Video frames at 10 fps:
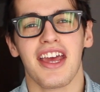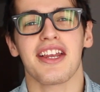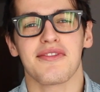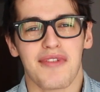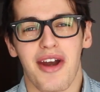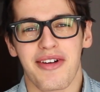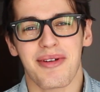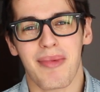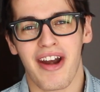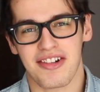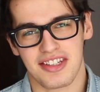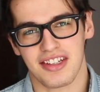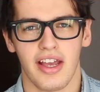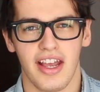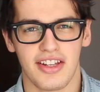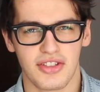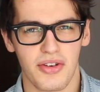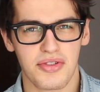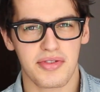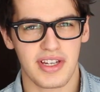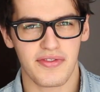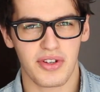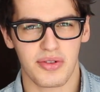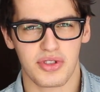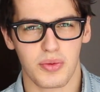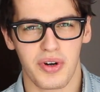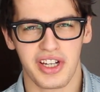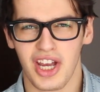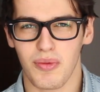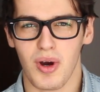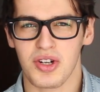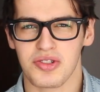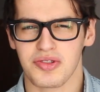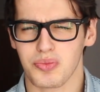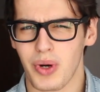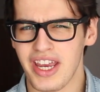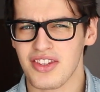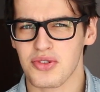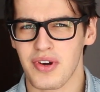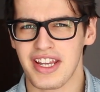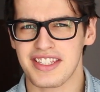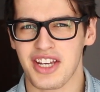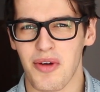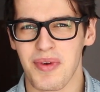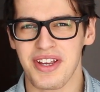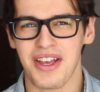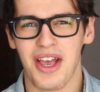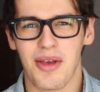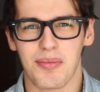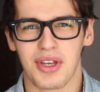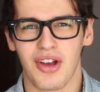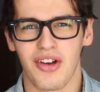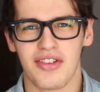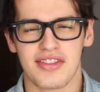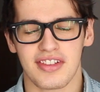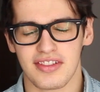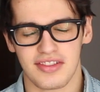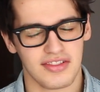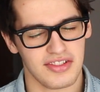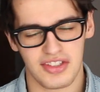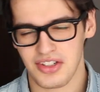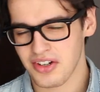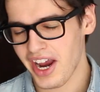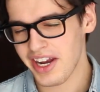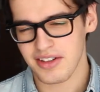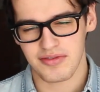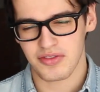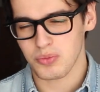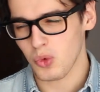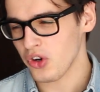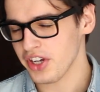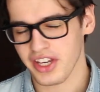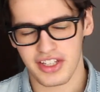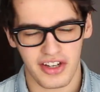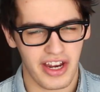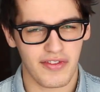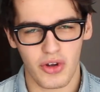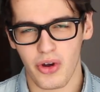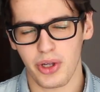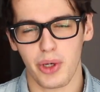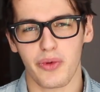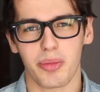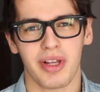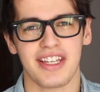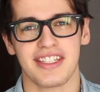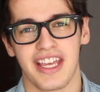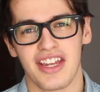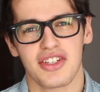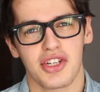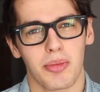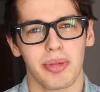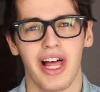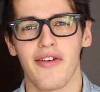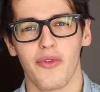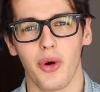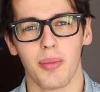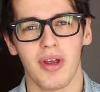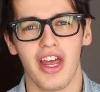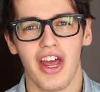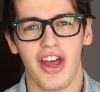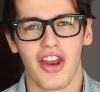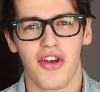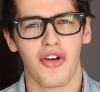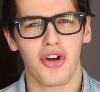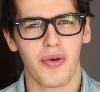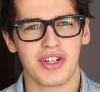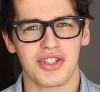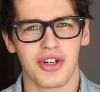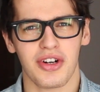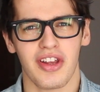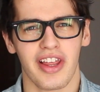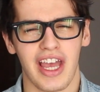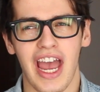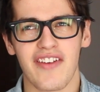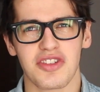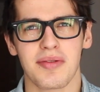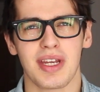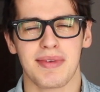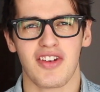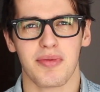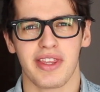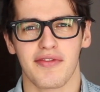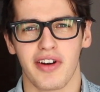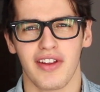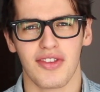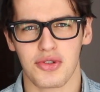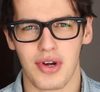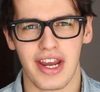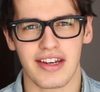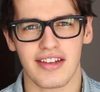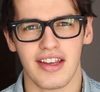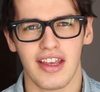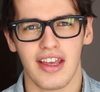It is very embarrassing. It's also difficult to work out what way the train's coming because you're kind of walking and kind of going all over the place to get to your platform. You're not quite sure, like I sometimes have to be at the front of the train,